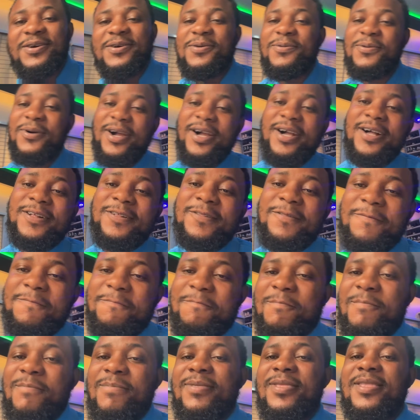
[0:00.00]
Well,
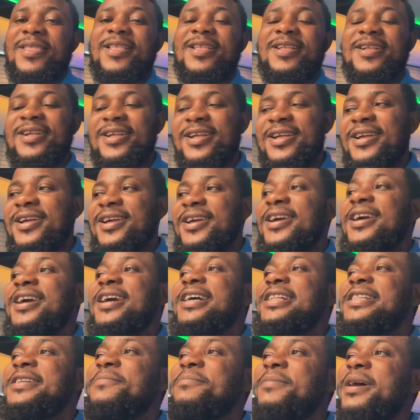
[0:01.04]

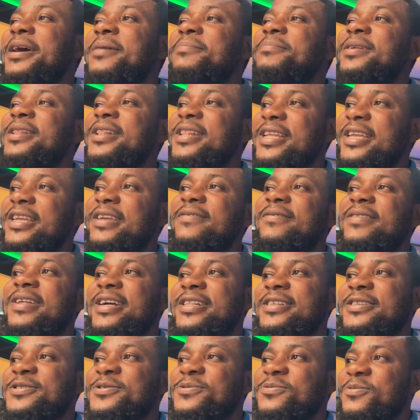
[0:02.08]
the man believed
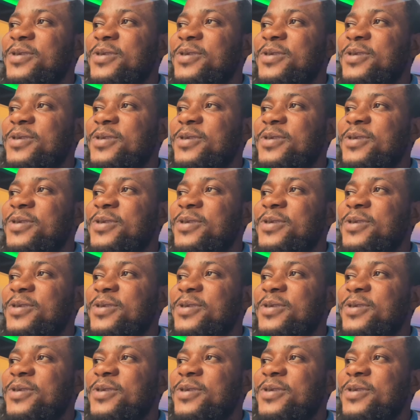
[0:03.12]
that his